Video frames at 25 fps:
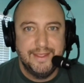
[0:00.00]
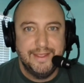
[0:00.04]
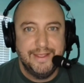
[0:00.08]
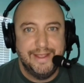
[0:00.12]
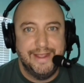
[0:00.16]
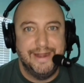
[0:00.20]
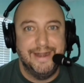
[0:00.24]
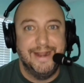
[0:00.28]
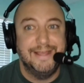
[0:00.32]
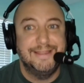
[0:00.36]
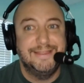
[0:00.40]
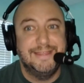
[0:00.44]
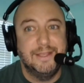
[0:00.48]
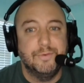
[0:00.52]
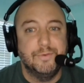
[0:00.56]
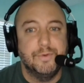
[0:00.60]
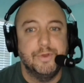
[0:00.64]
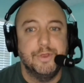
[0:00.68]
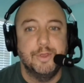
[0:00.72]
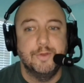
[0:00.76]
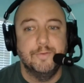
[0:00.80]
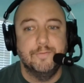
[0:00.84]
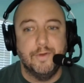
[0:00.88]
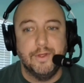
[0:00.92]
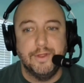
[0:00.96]
And I think what
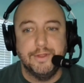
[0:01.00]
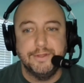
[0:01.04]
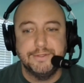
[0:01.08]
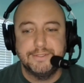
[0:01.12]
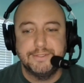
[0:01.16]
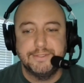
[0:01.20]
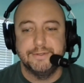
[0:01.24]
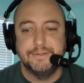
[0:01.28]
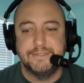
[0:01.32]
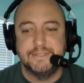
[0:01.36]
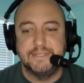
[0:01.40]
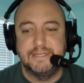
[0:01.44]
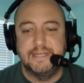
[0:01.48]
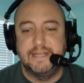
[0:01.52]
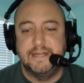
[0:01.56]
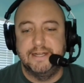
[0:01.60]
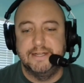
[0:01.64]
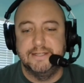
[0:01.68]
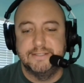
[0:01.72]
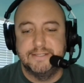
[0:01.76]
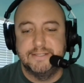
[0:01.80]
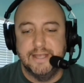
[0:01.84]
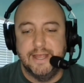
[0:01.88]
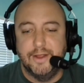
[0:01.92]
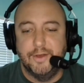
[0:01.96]
you've also seen
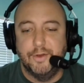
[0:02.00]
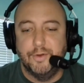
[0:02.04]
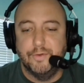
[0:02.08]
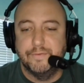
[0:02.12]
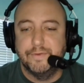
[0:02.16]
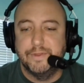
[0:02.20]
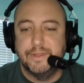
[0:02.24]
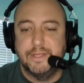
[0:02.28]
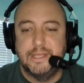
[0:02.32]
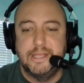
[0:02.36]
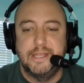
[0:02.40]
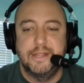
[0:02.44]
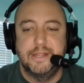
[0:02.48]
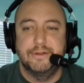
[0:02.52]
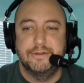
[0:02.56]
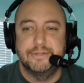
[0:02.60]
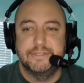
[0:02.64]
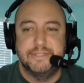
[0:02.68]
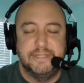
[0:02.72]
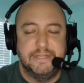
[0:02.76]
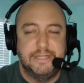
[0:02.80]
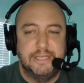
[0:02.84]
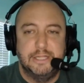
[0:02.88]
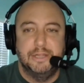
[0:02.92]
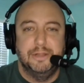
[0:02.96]
is that over the years
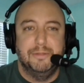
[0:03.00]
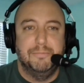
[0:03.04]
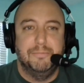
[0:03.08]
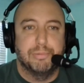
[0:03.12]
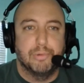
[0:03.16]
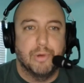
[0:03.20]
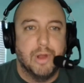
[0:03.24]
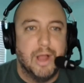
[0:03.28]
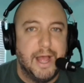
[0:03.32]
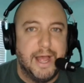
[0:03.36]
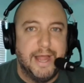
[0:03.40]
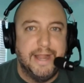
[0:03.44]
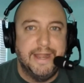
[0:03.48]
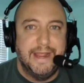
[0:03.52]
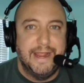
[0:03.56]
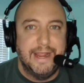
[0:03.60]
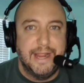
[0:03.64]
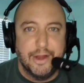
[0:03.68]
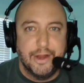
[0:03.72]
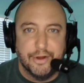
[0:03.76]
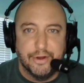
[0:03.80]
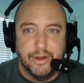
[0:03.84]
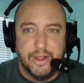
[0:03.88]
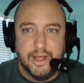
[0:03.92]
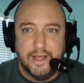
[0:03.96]
in the LeBron
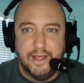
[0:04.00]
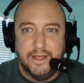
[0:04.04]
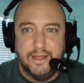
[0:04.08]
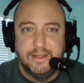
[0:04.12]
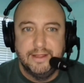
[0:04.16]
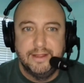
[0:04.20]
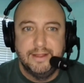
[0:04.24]
era,